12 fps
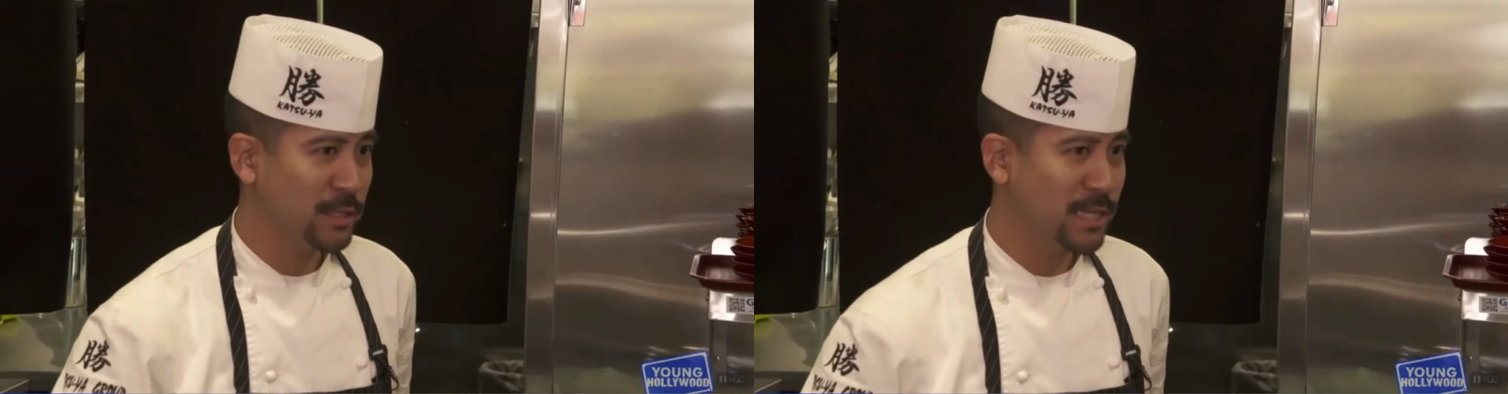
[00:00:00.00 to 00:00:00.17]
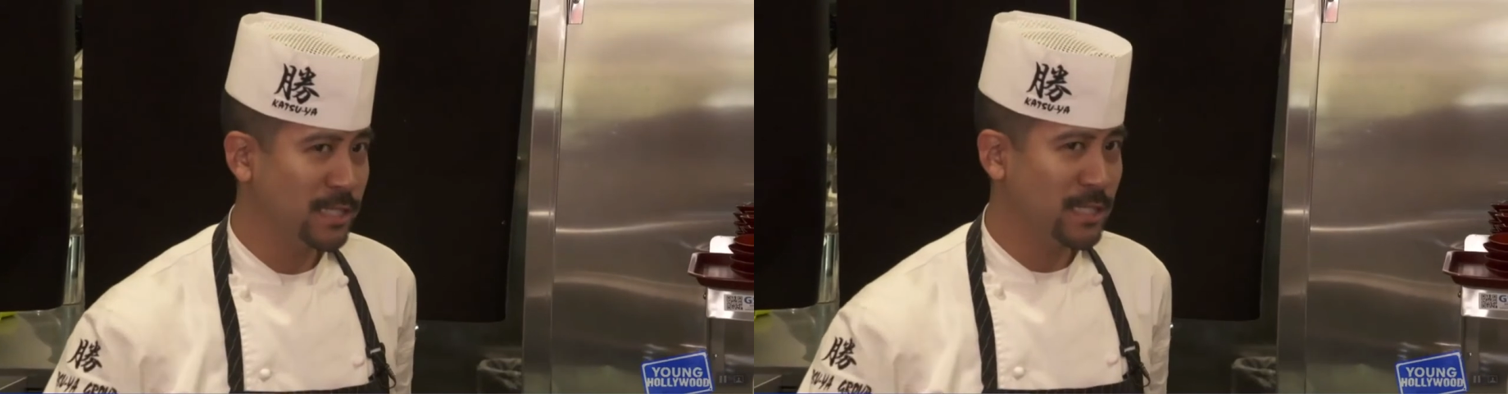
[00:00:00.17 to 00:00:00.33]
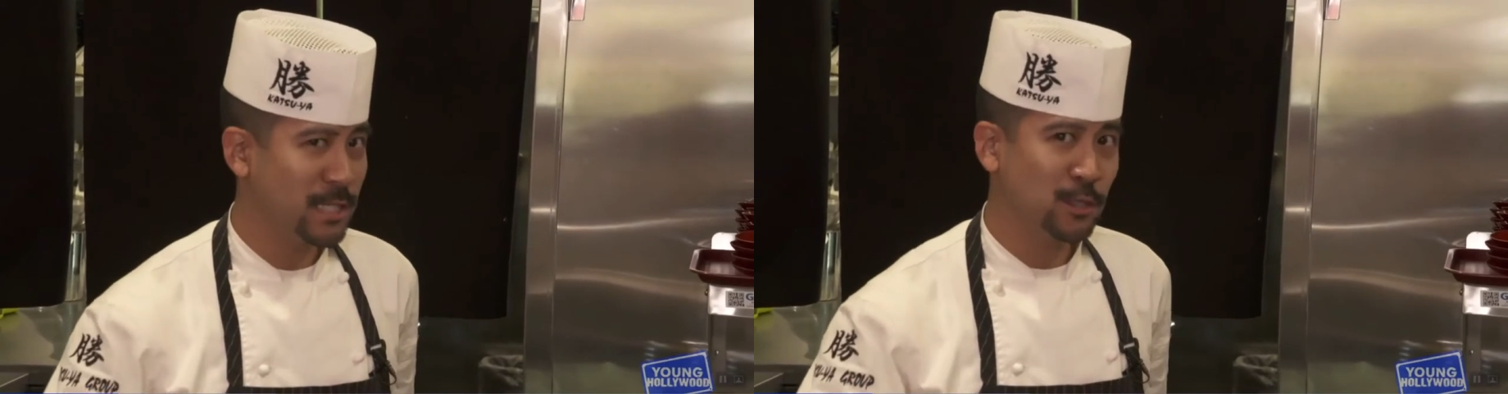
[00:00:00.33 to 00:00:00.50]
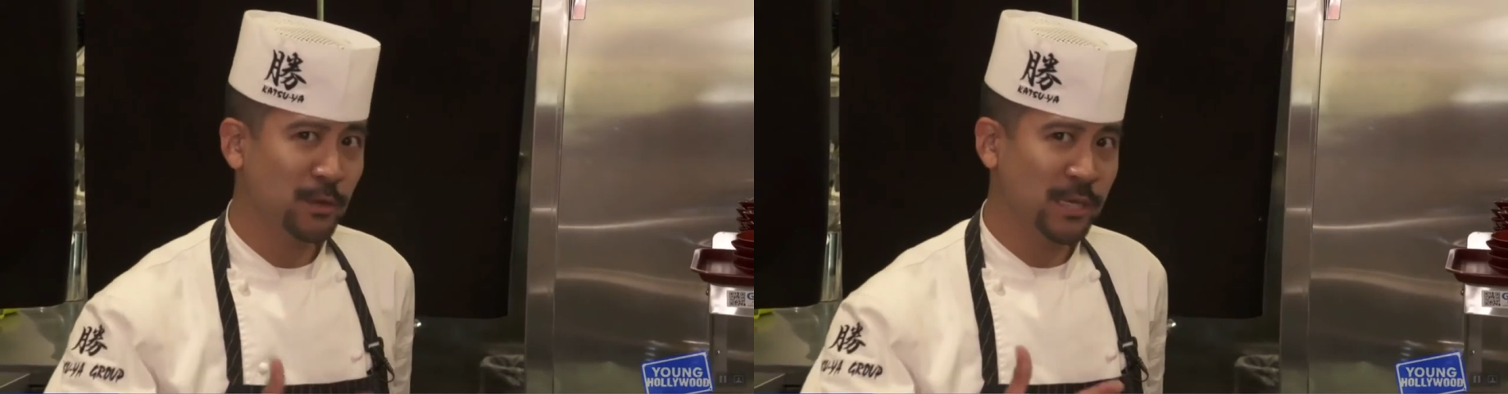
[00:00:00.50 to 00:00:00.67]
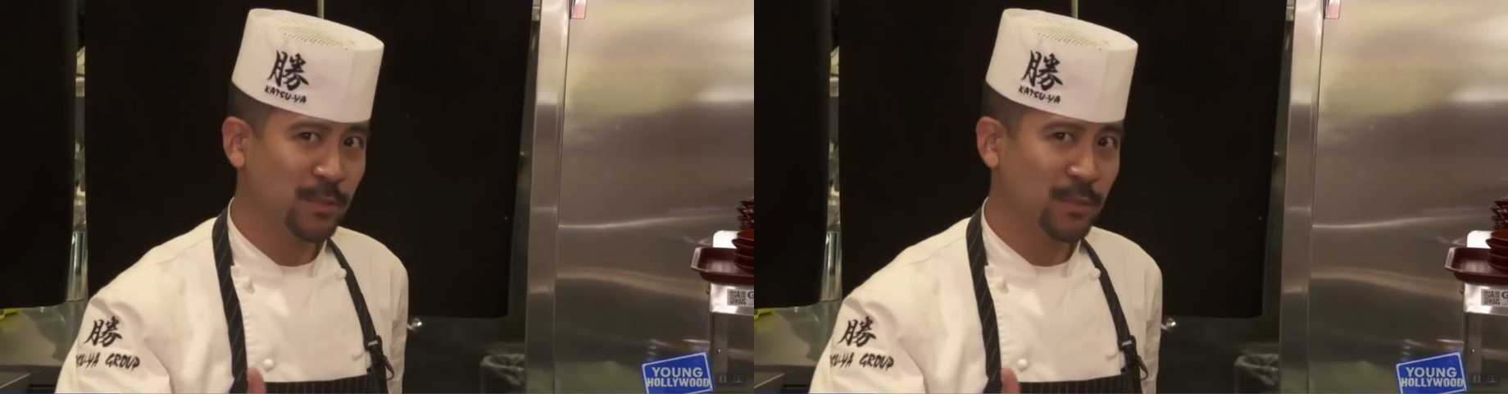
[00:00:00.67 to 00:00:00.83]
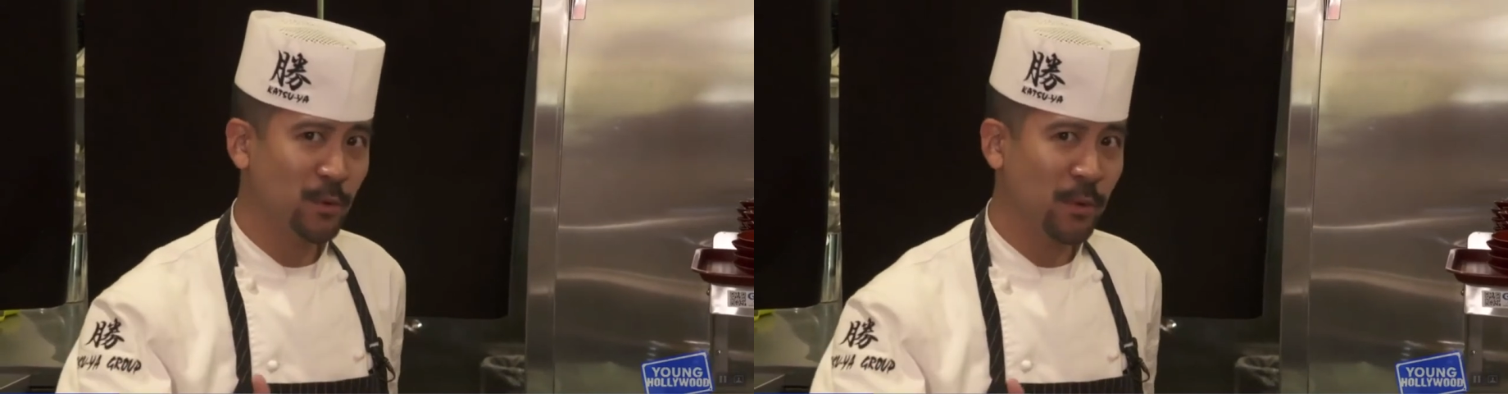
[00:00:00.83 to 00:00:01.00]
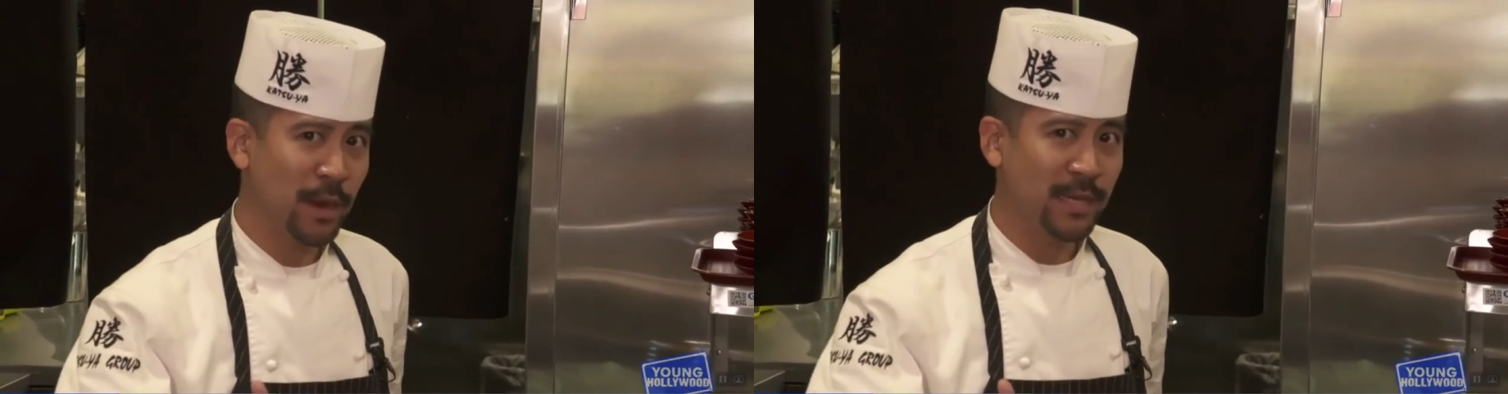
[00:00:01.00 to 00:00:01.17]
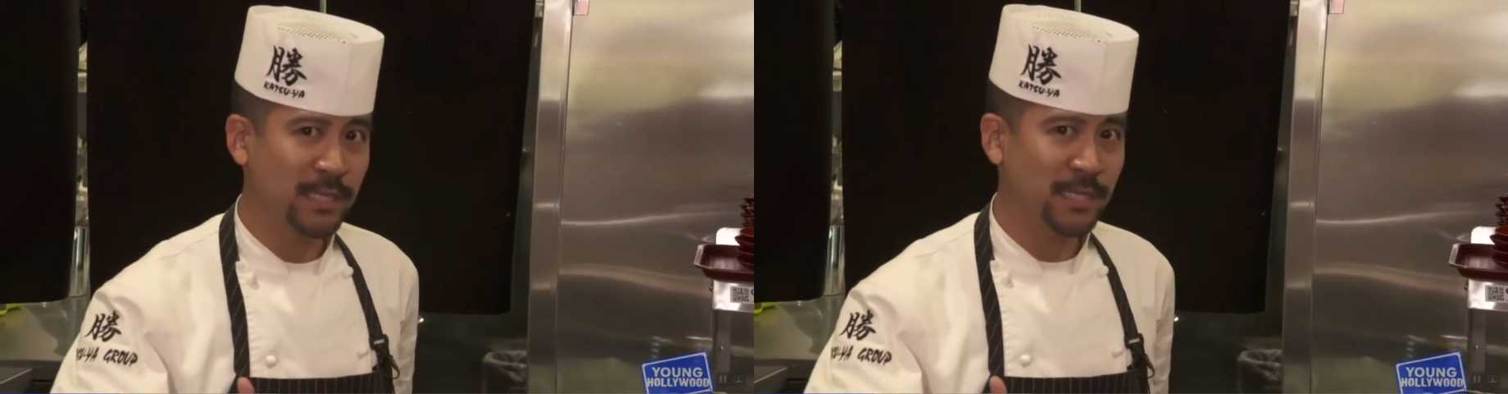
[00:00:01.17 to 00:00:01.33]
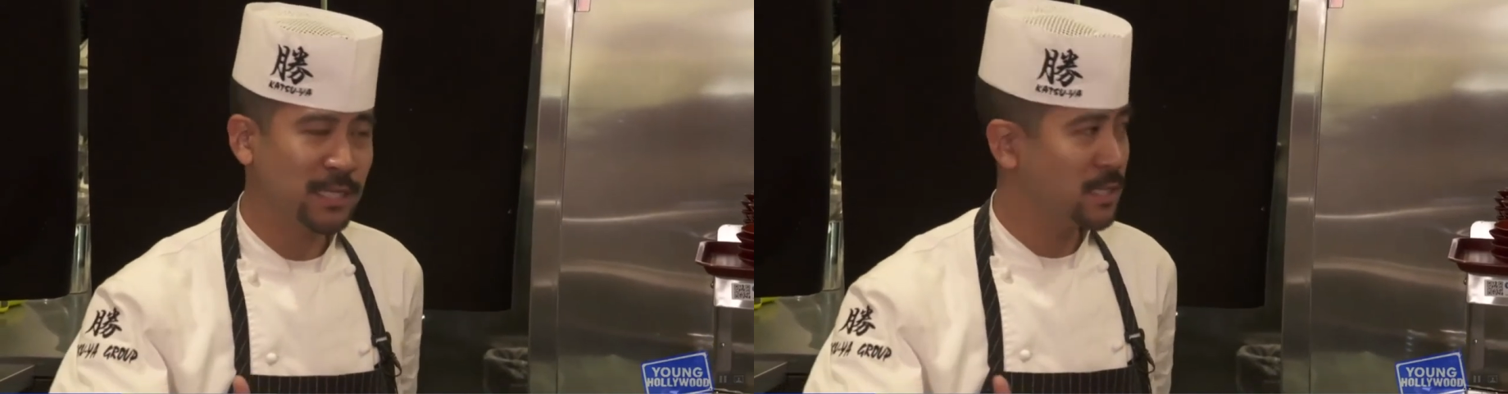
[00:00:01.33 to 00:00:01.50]
dishes, crispy
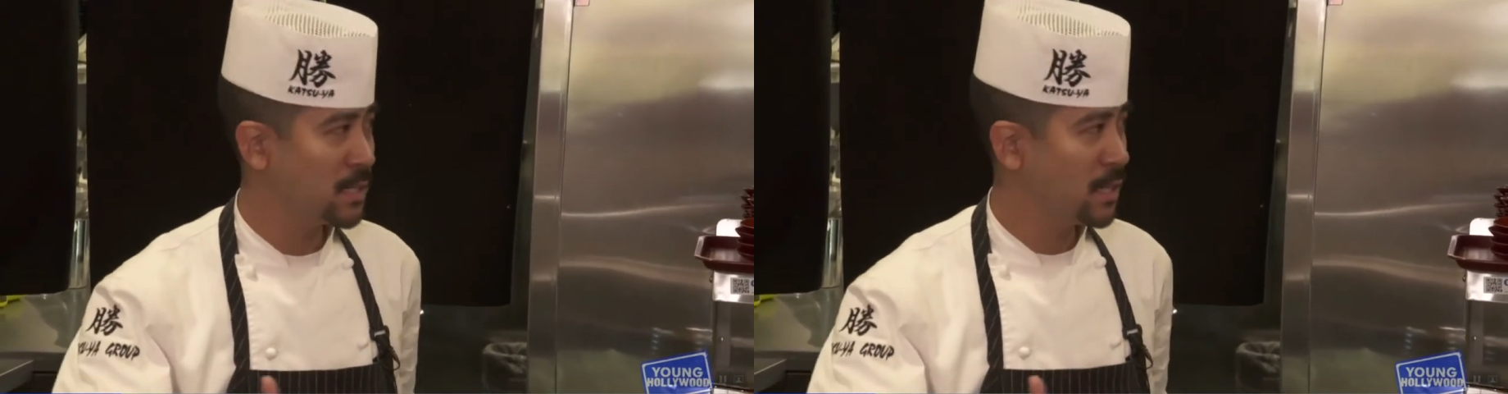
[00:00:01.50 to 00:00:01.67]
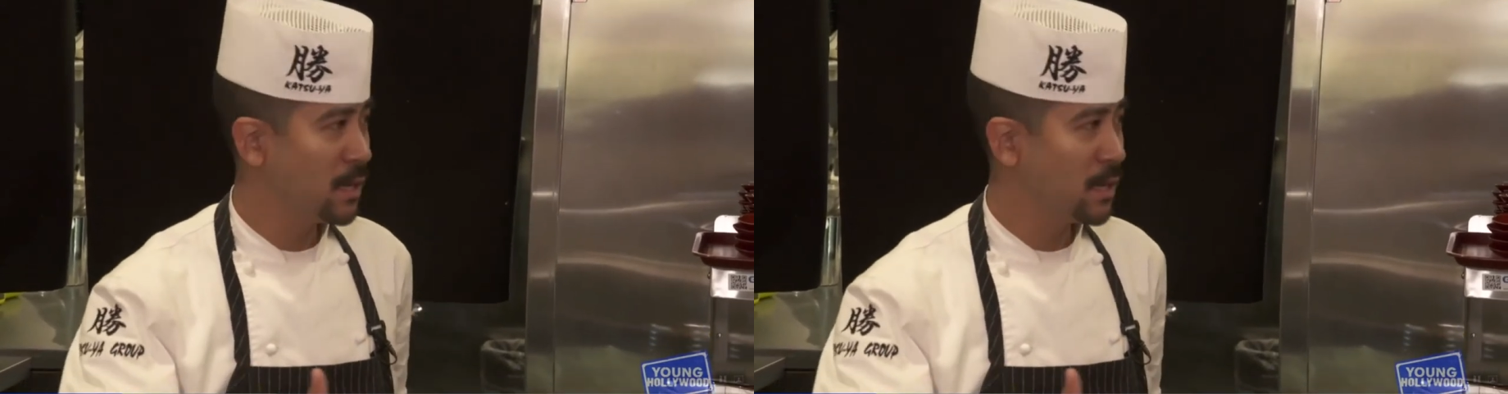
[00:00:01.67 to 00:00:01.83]
rice